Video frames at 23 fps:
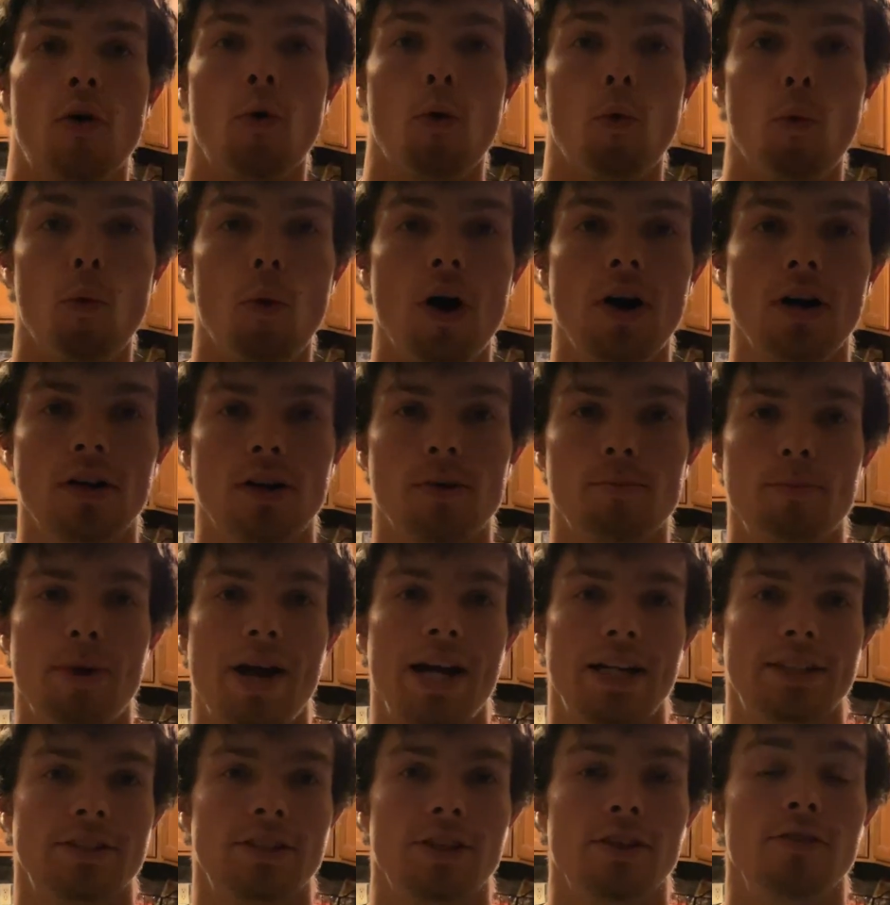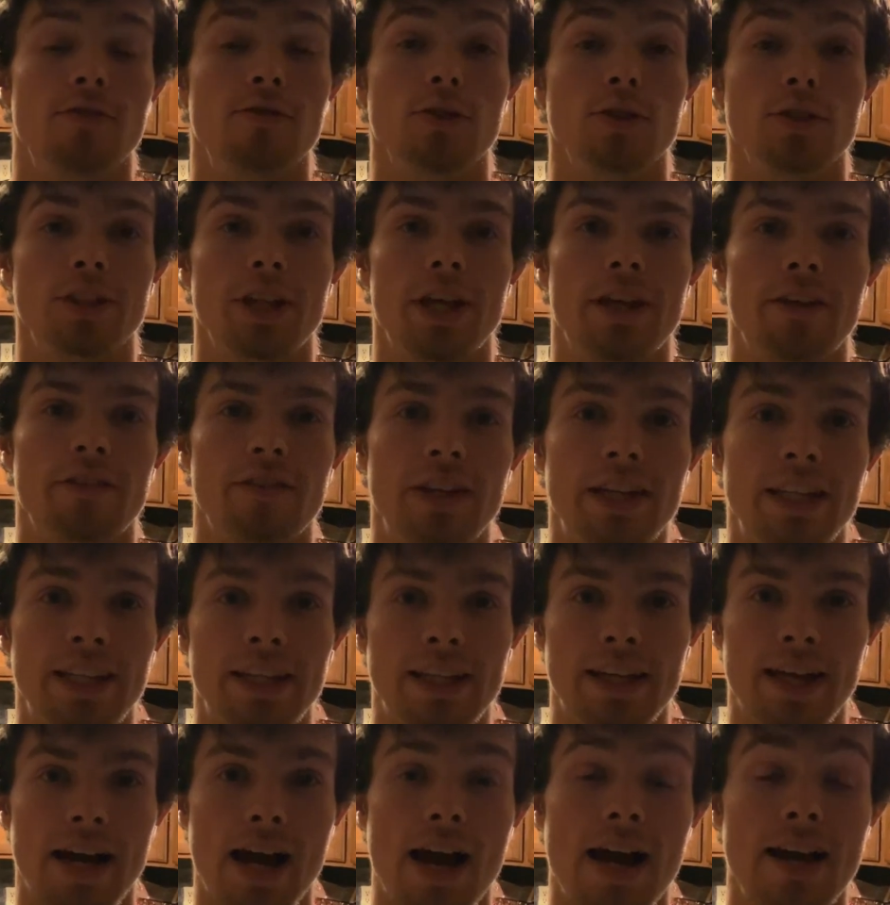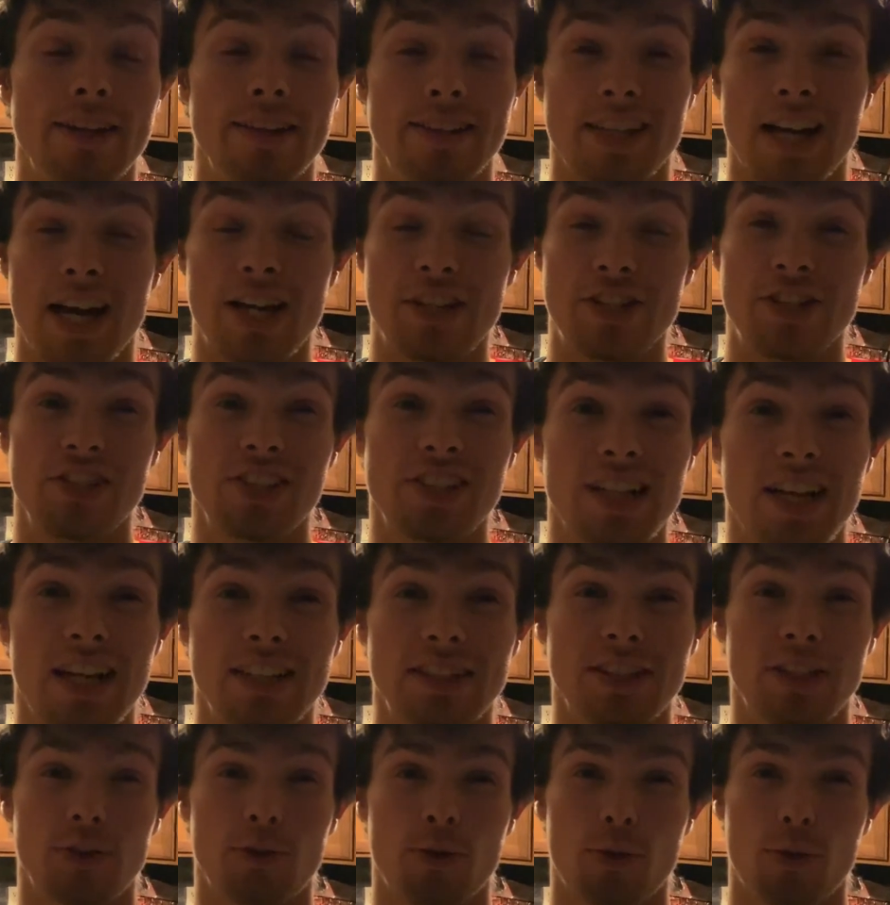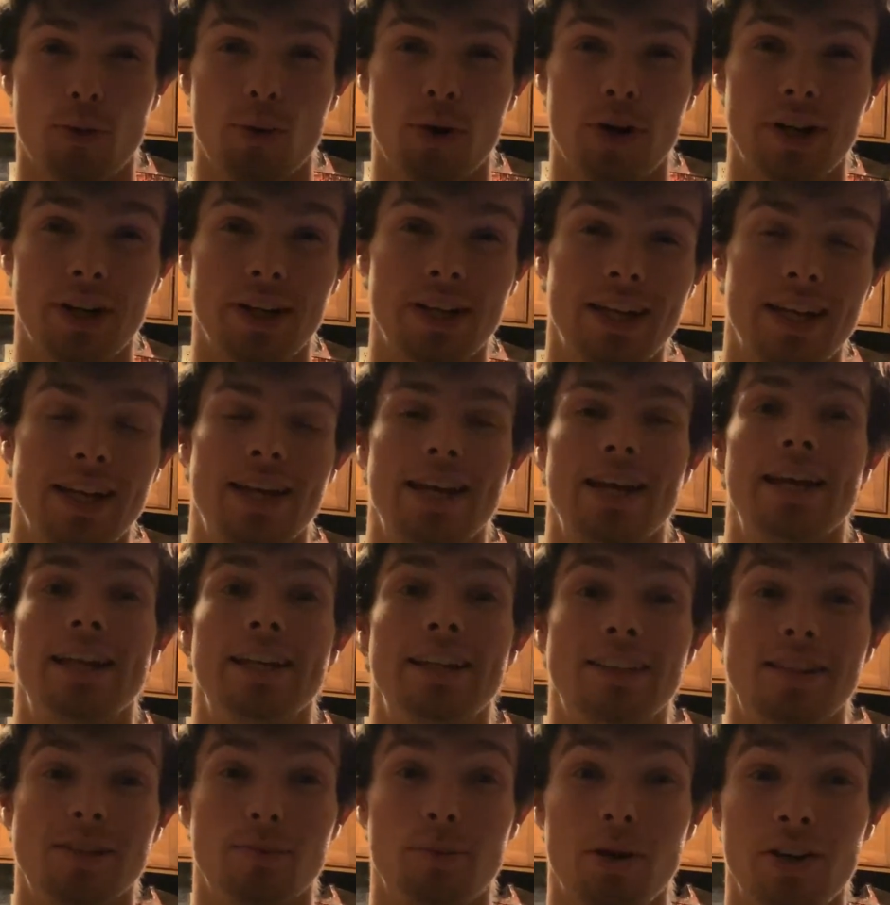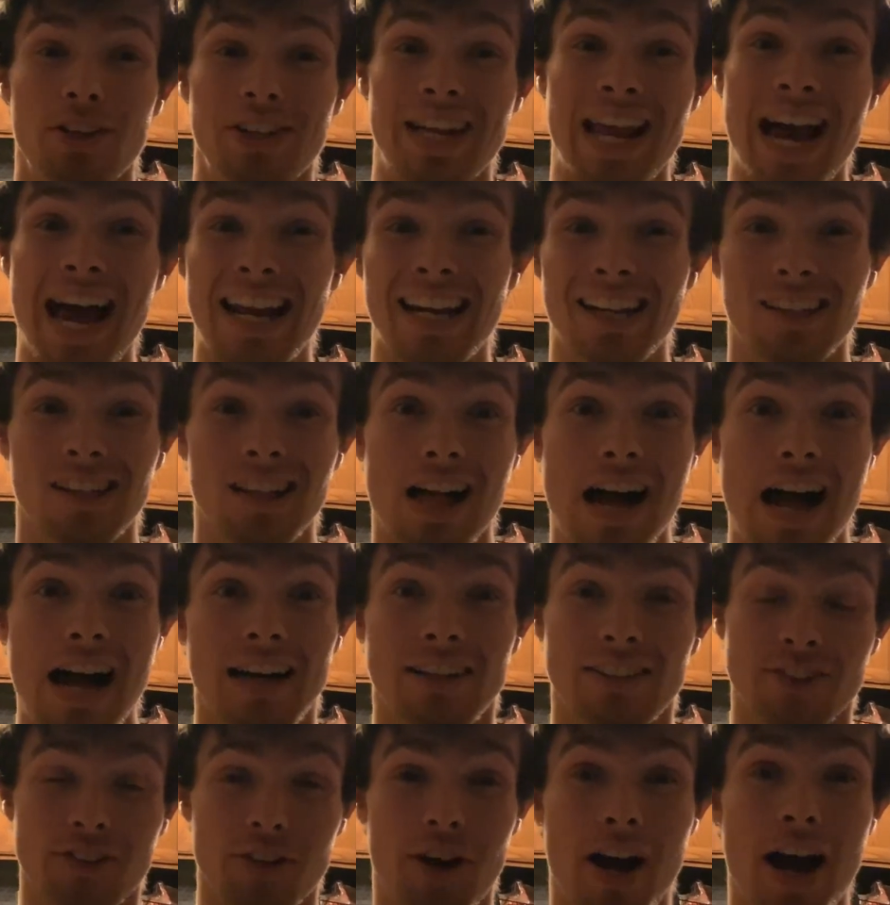Welcome back to the full day of eating, guys. I just got done with work and it's about 9 o'clock, so